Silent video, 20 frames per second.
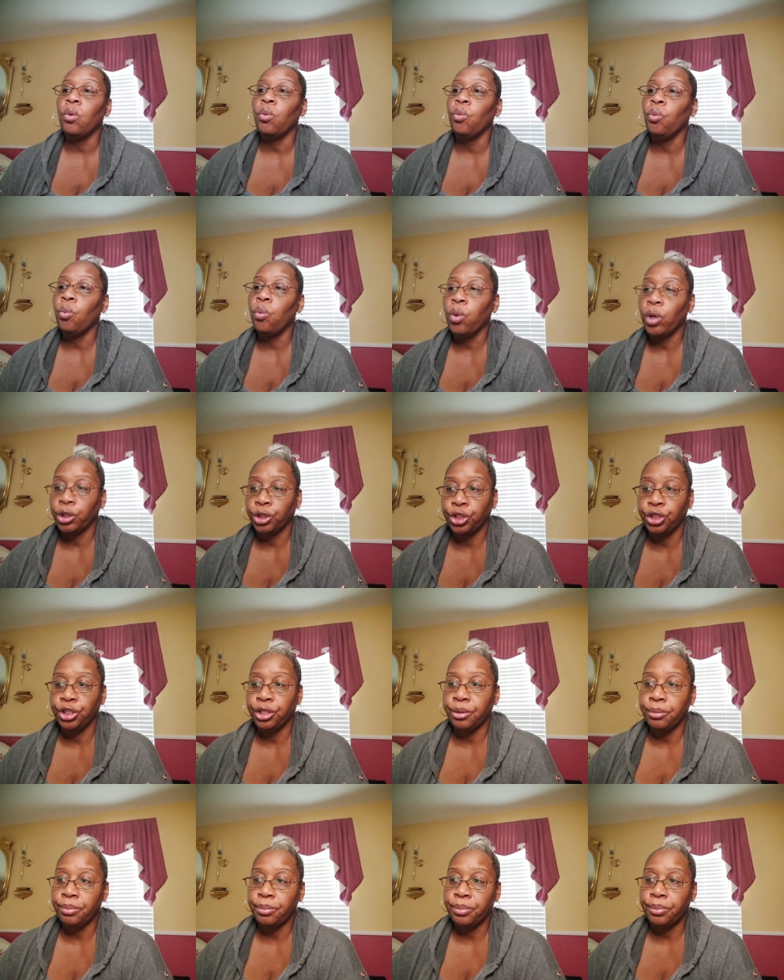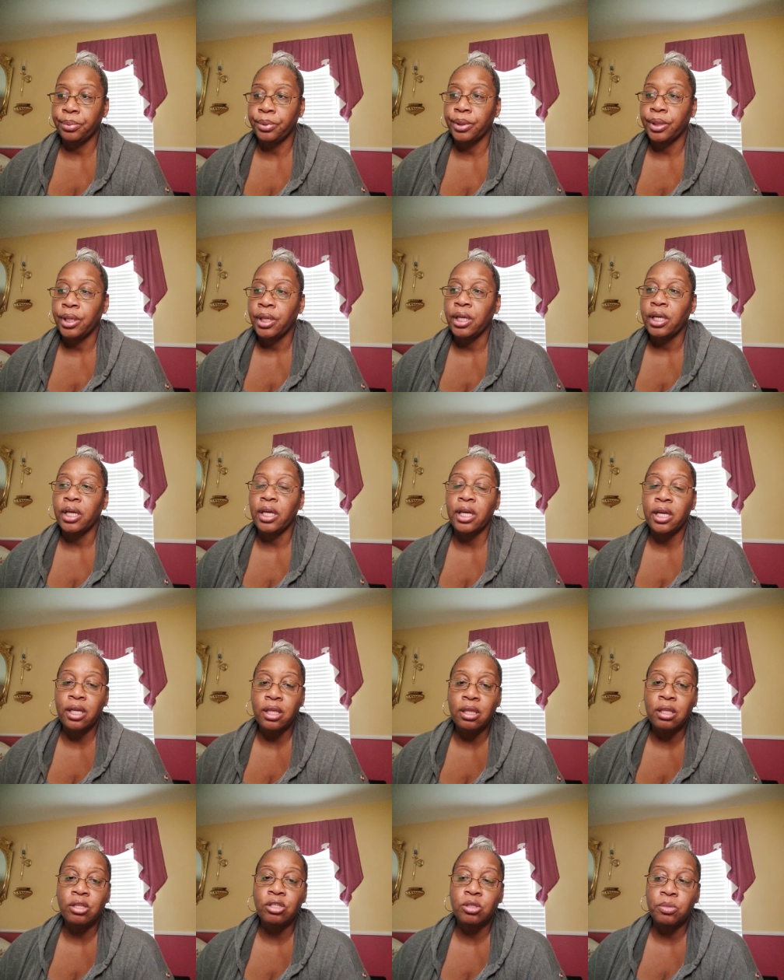worship
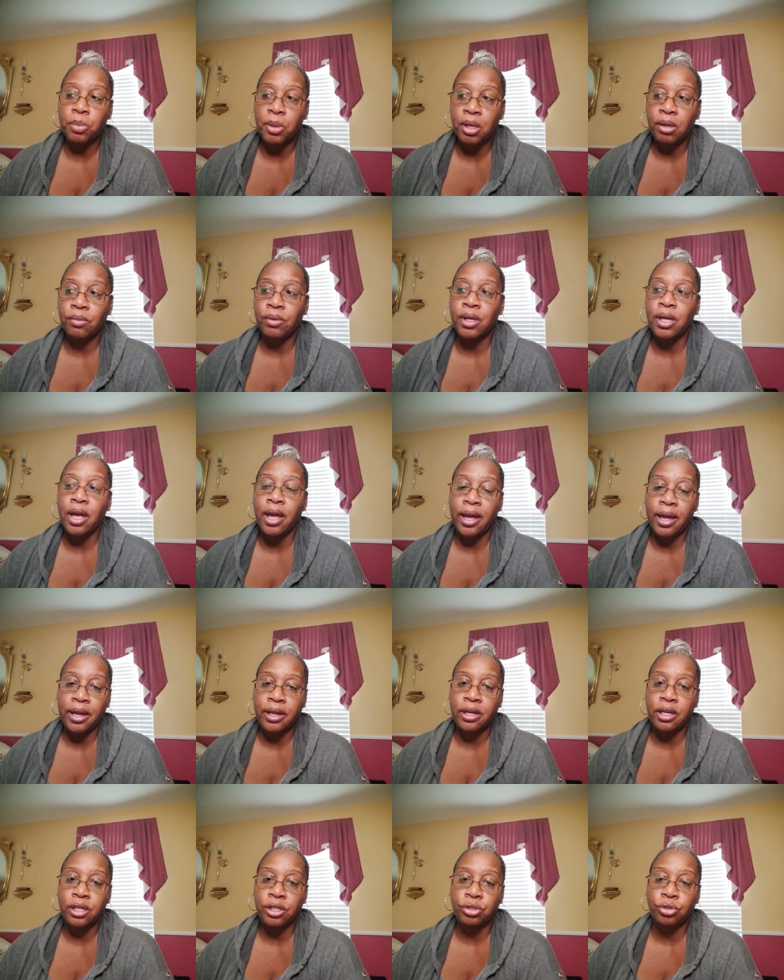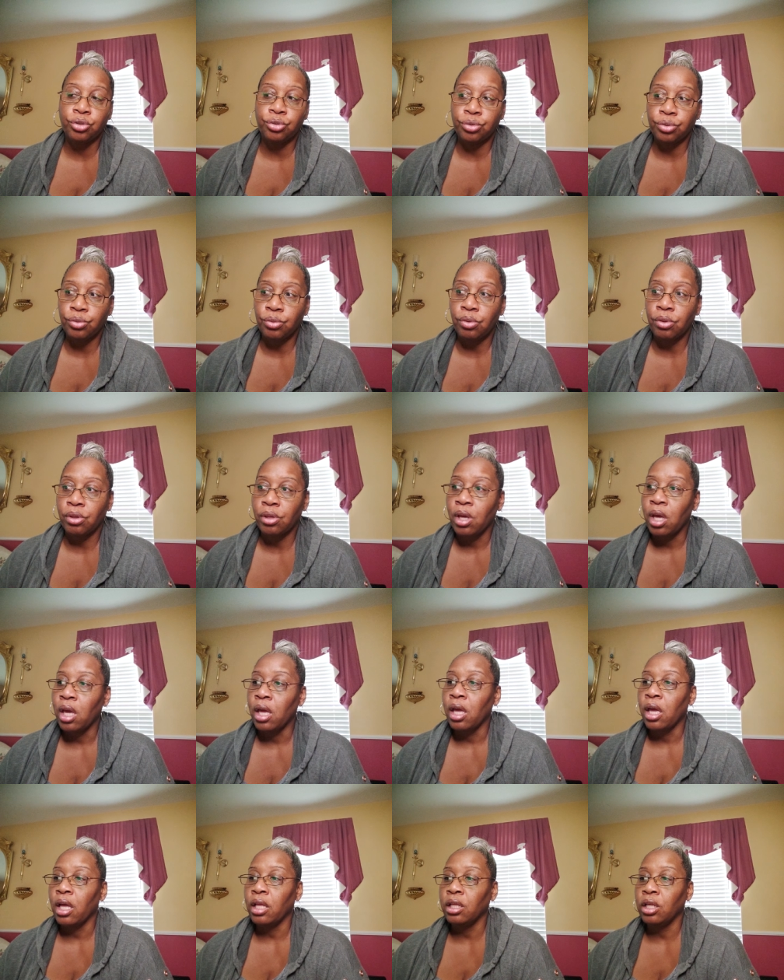in the spirit and in truth.
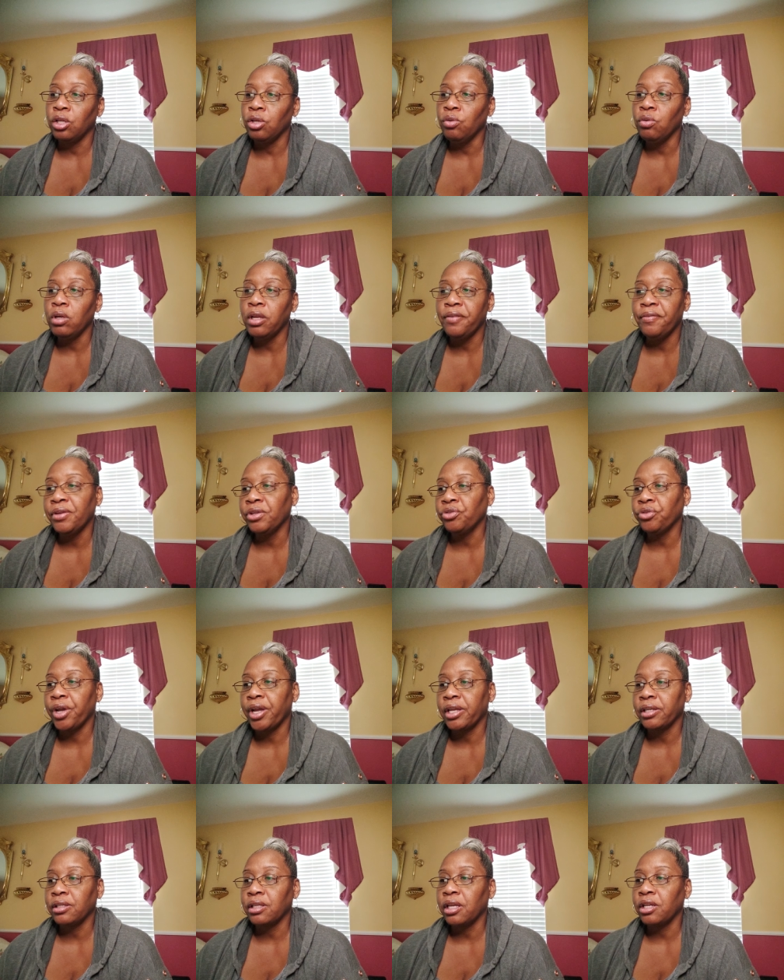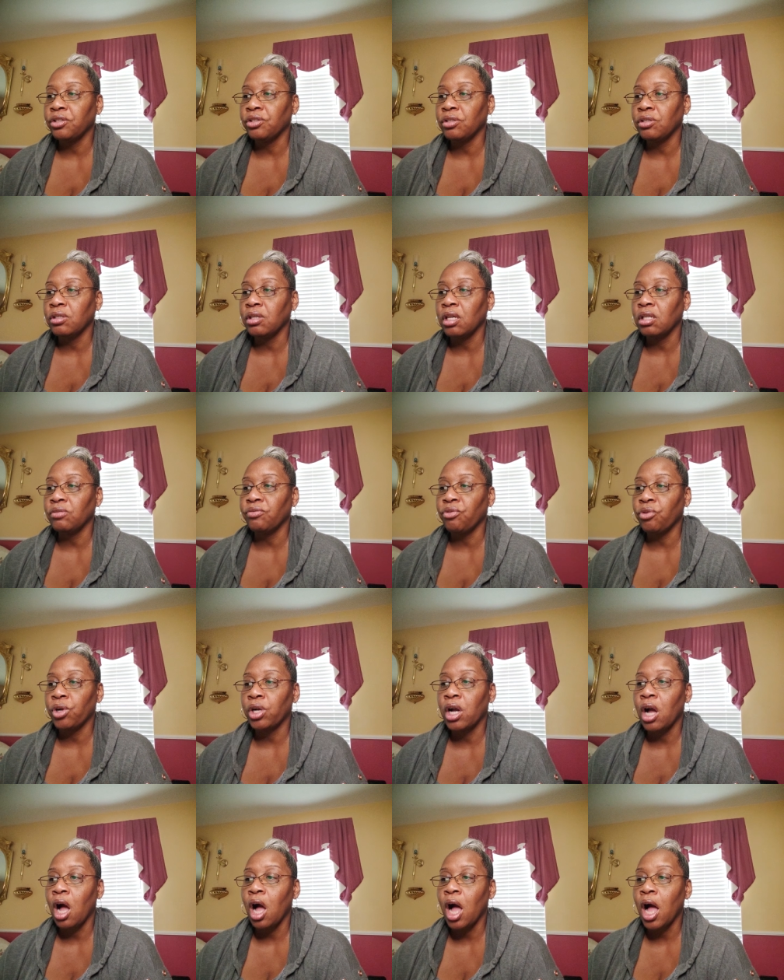And the New Living Translation says, For
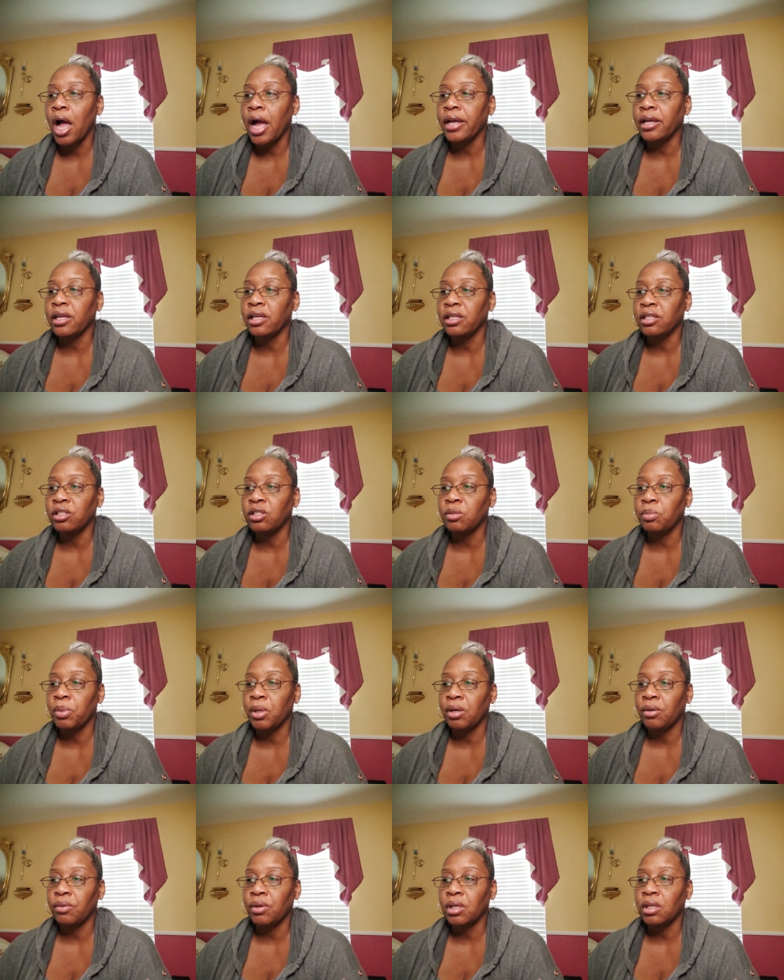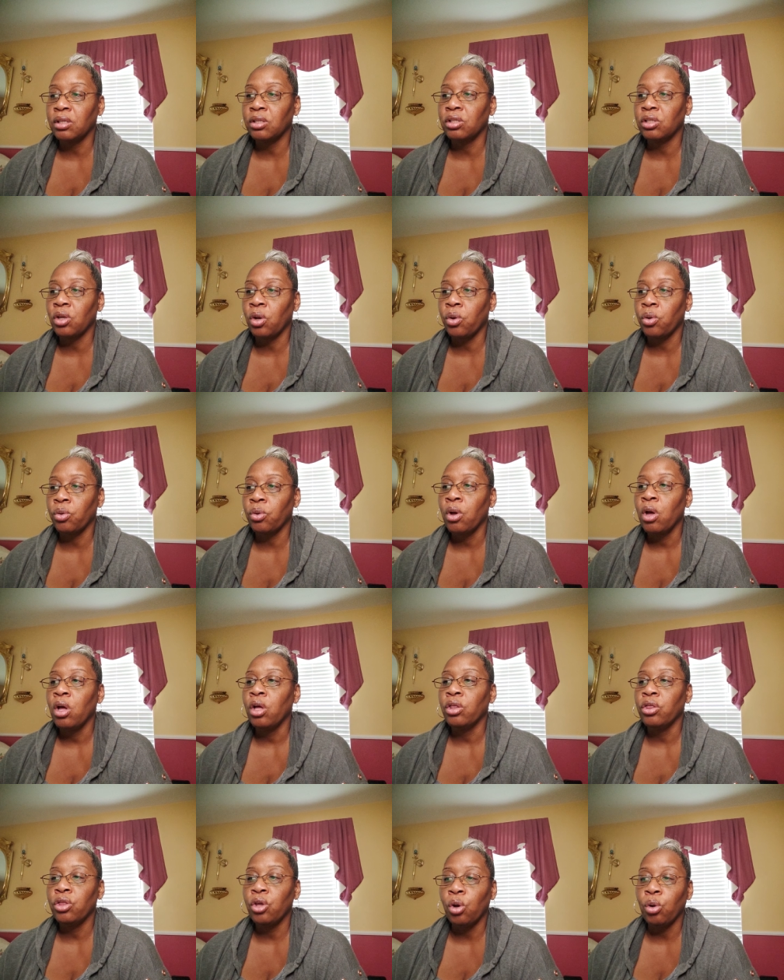God is spirit, so
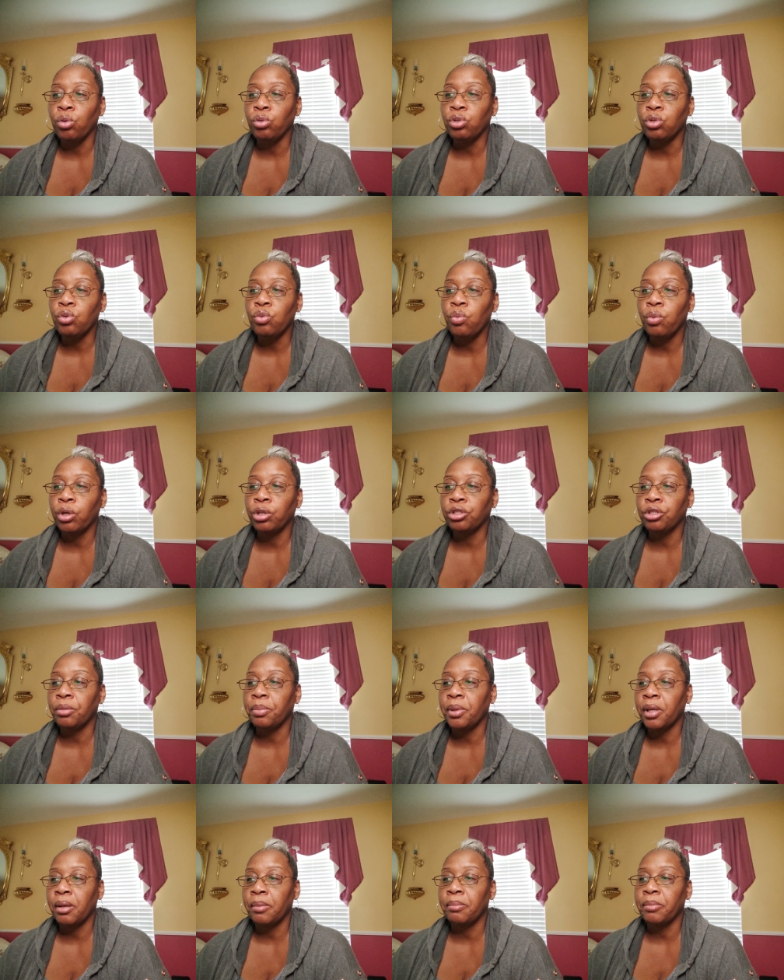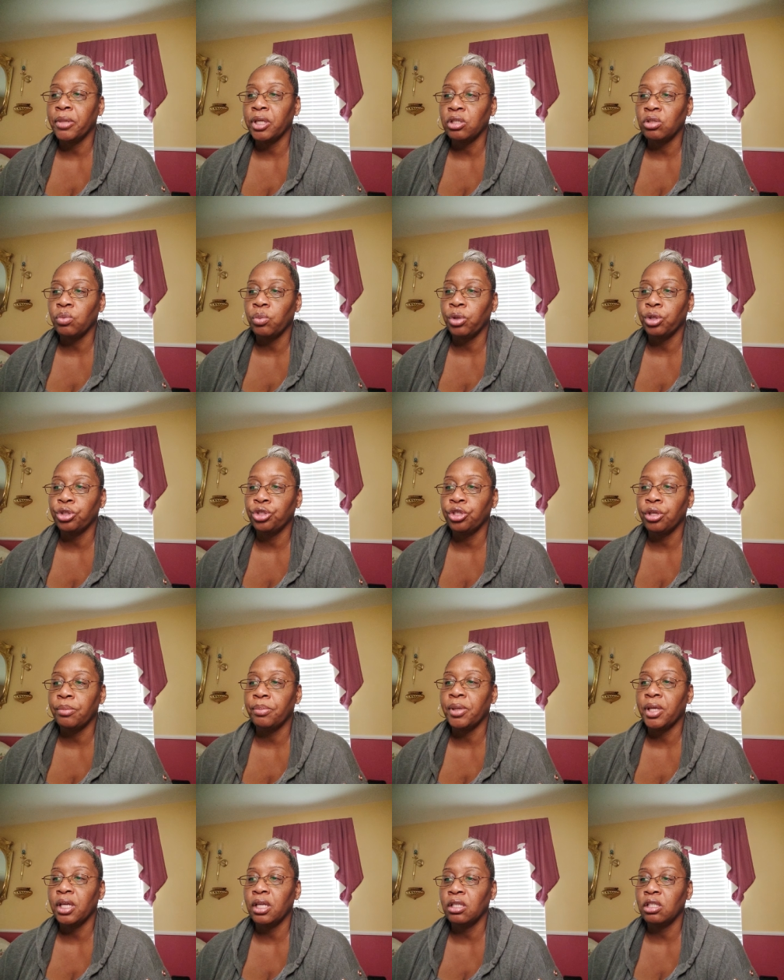those who worship him must
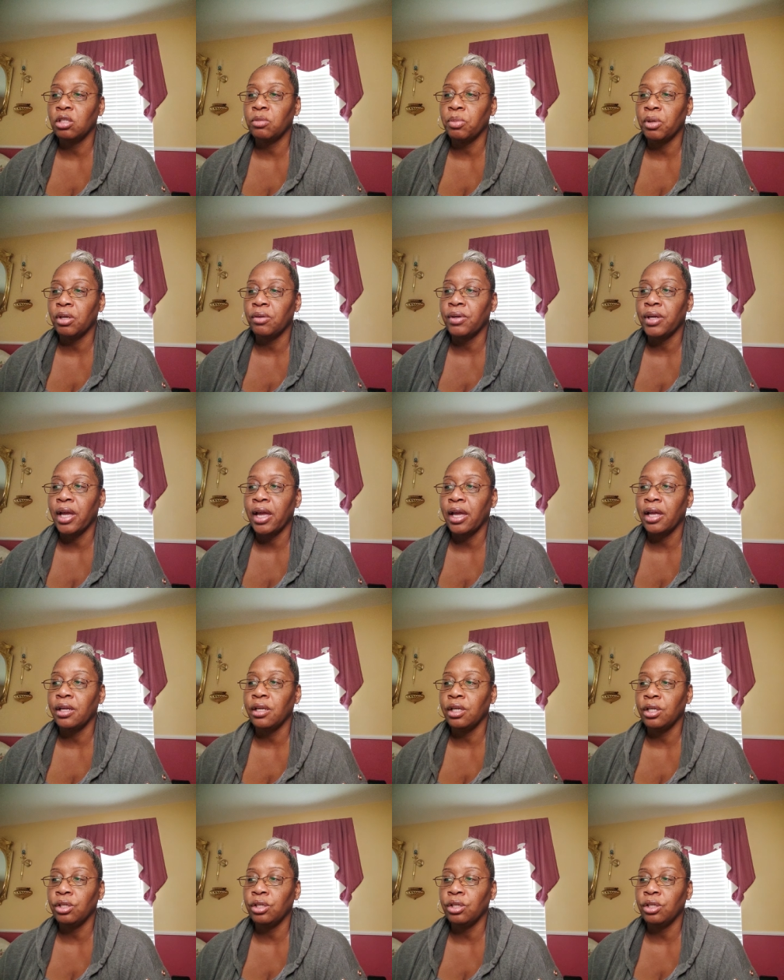worship in spirit and